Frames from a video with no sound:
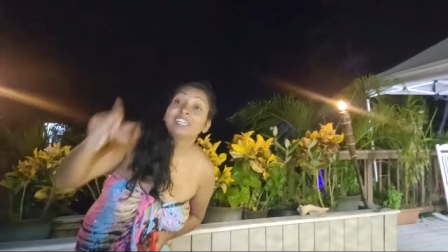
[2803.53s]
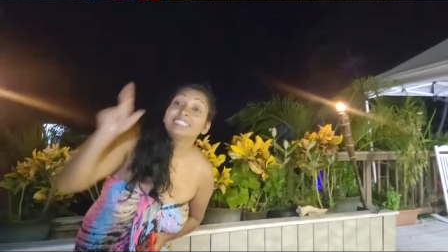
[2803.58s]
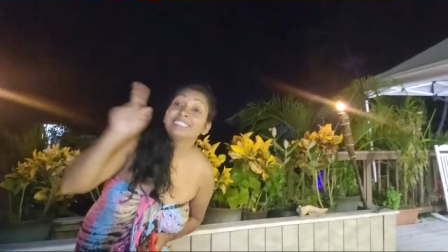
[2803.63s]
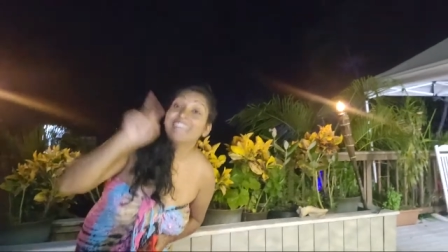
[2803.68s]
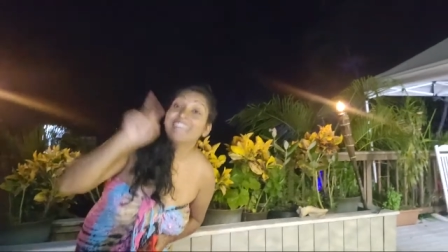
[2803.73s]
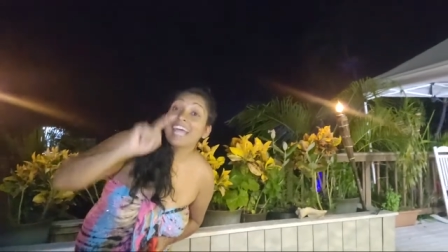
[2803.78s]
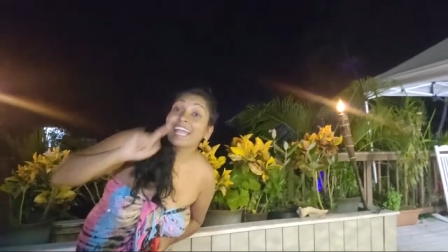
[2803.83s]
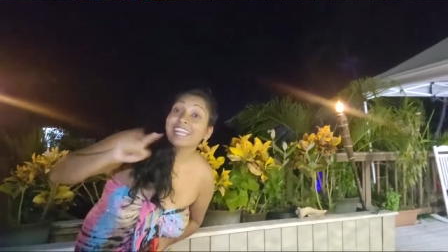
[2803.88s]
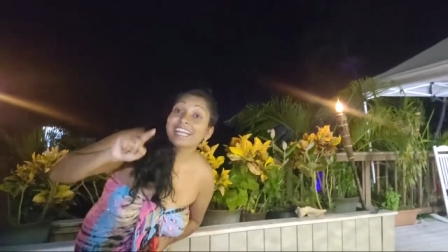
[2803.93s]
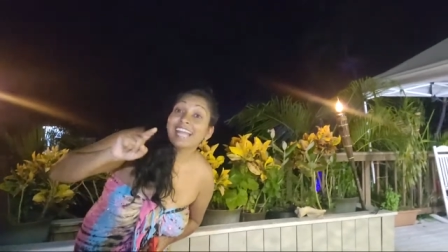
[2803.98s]

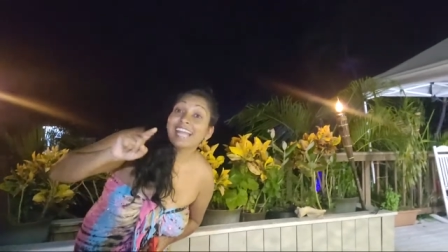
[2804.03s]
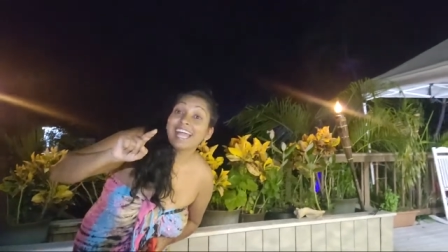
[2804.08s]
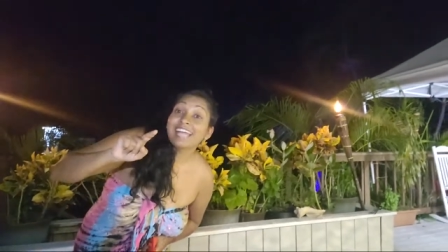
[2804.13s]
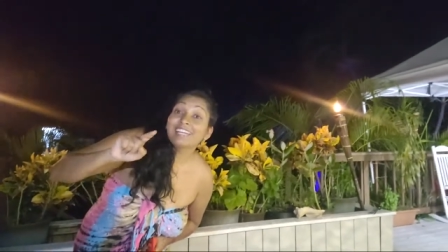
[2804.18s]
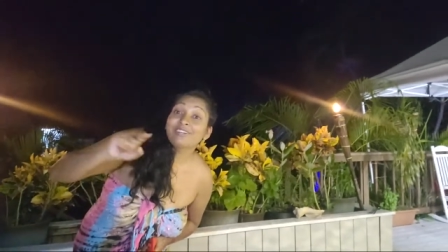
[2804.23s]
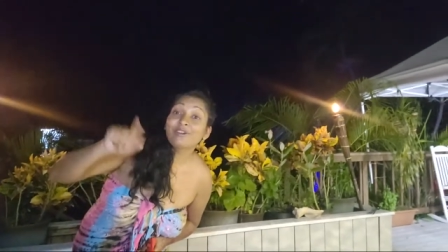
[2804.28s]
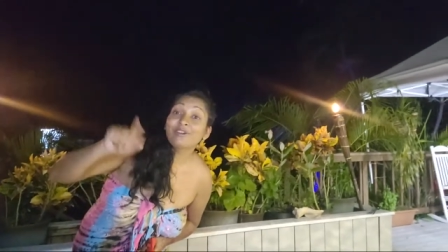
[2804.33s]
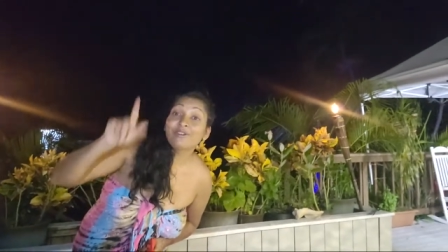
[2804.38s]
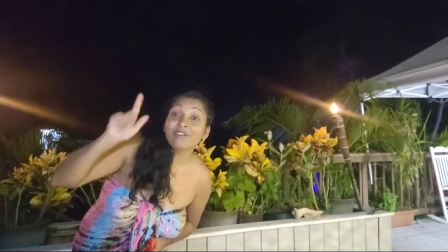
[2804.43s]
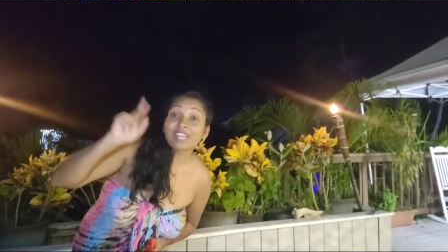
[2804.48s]

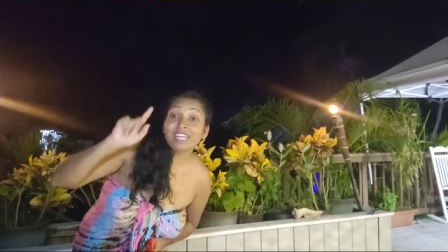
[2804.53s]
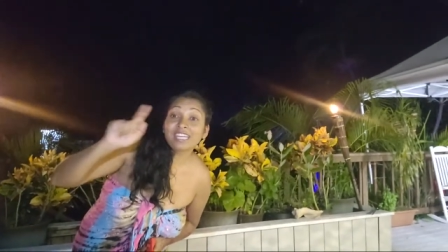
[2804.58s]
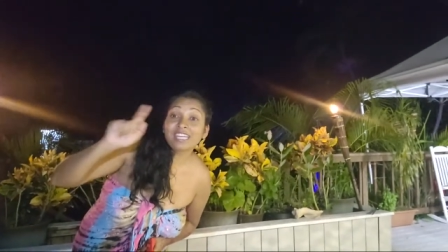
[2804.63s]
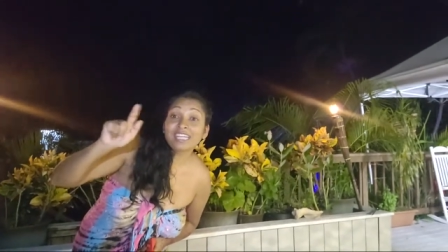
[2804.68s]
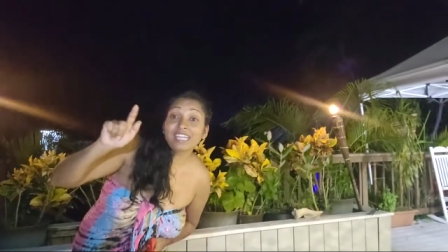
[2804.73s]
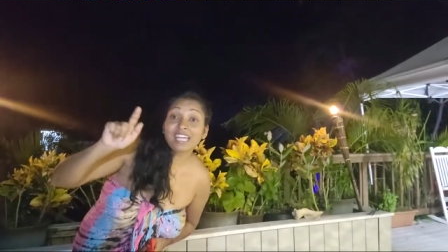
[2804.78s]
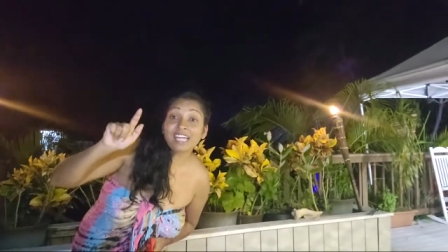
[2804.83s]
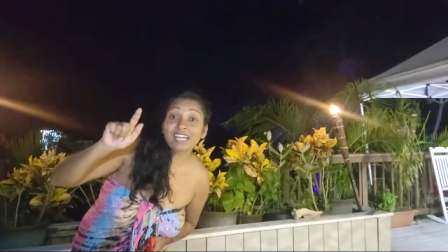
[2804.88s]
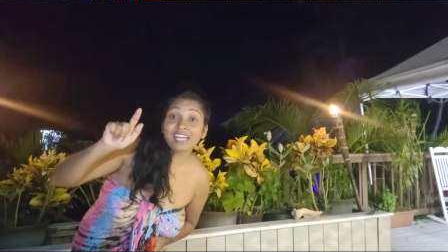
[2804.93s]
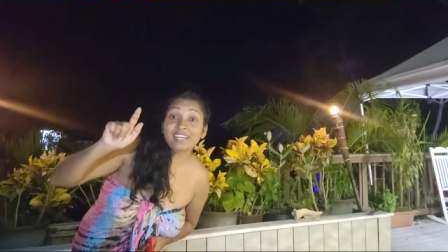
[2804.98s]
thailand or
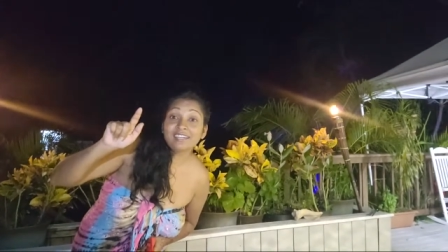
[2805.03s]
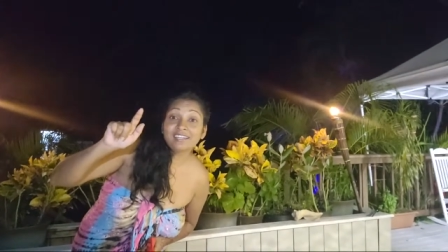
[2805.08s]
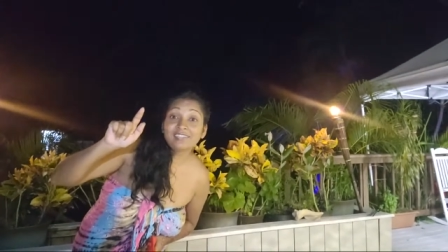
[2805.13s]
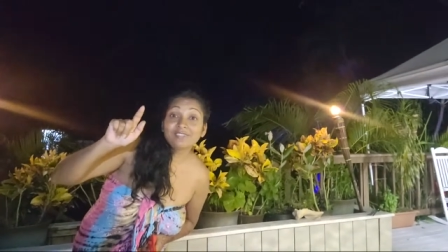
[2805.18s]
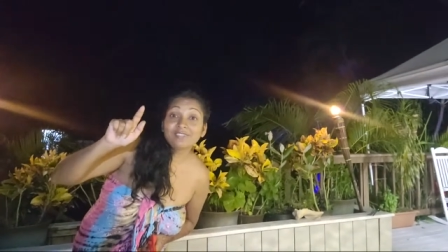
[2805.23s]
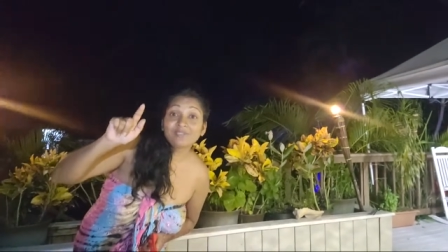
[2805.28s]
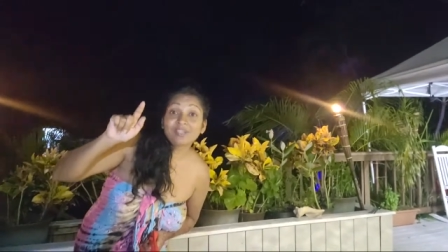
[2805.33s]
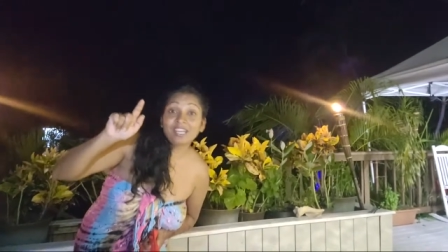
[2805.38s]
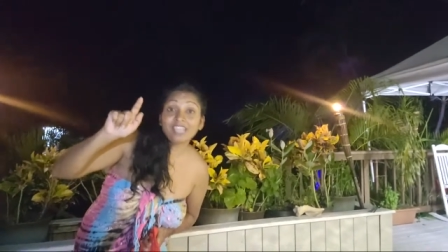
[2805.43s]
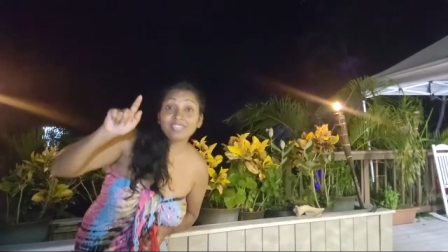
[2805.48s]
india
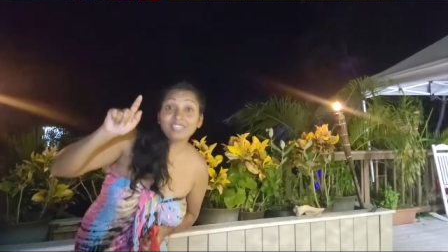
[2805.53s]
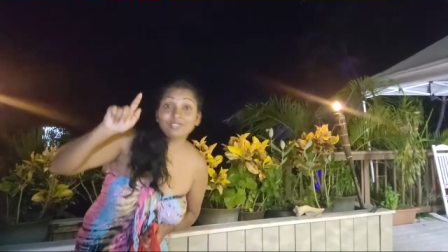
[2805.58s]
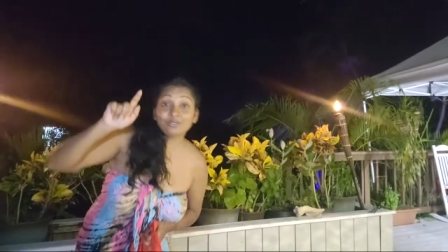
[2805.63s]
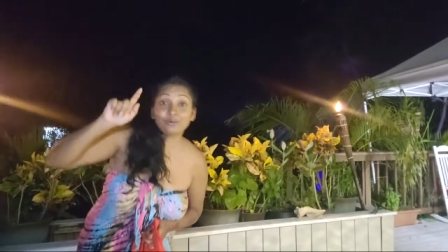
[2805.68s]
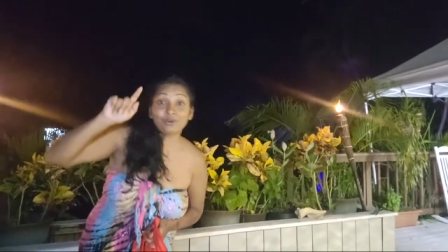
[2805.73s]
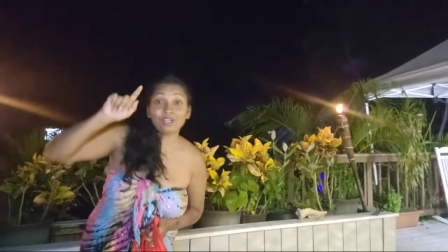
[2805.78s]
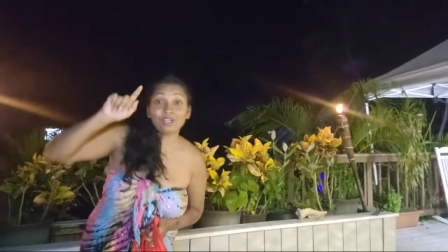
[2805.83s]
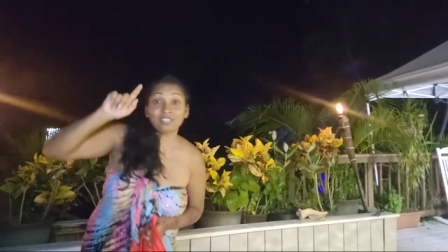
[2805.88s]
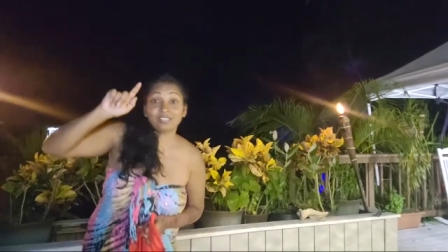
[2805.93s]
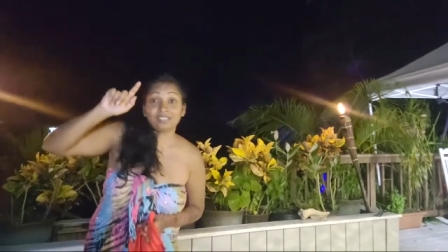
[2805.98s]
okay
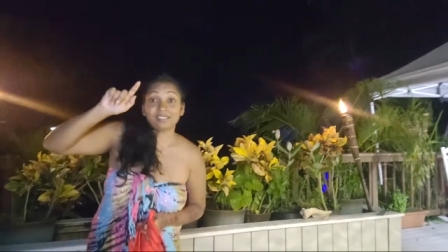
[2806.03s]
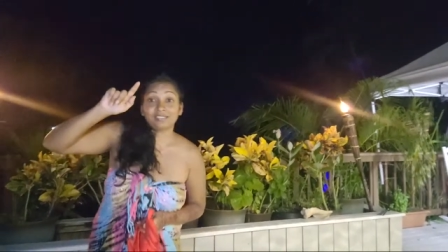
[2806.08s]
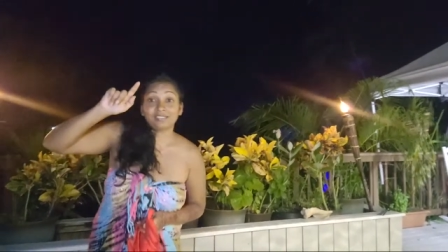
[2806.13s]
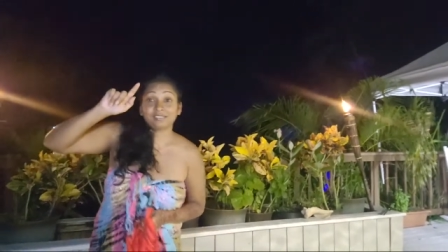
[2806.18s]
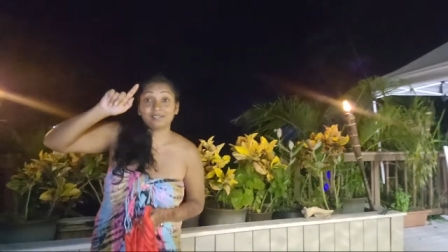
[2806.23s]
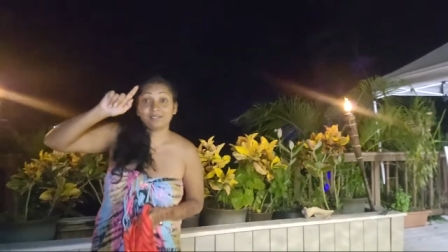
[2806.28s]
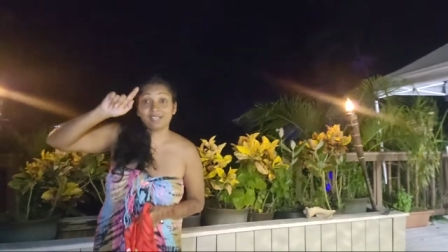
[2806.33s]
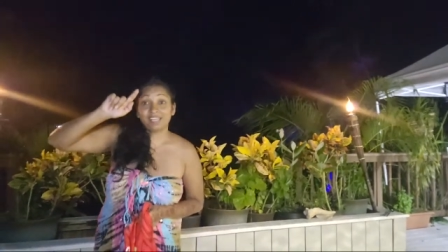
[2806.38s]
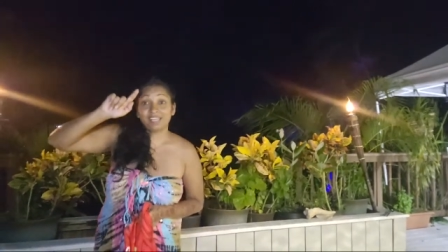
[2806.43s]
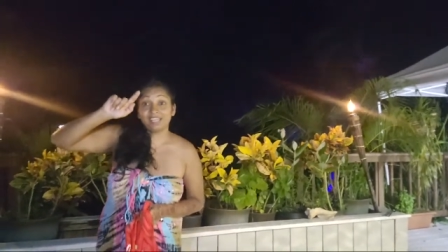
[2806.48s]
choice
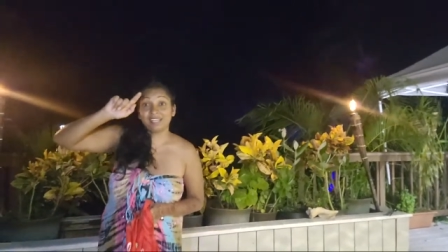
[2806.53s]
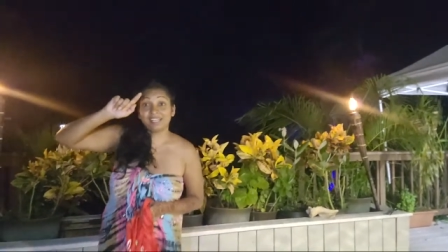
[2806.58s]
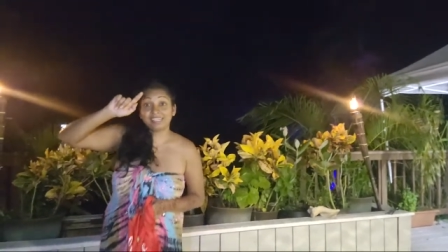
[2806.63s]
okay